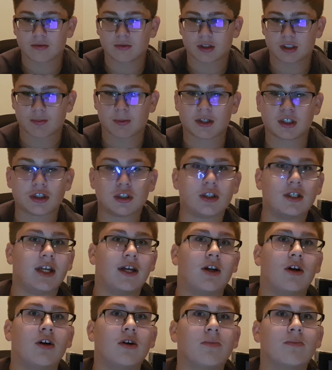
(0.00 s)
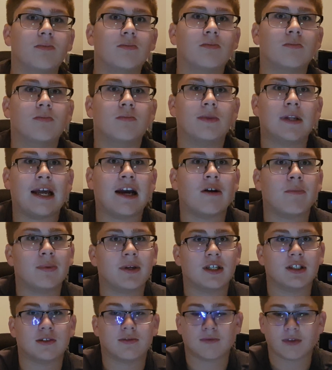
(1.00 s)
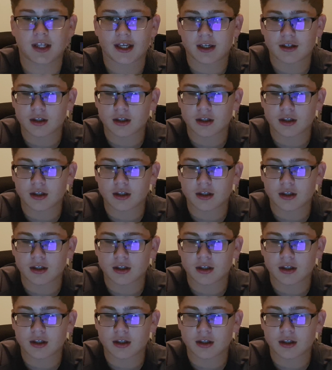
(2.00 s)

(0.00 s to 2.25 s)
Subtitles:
especially at home now because of like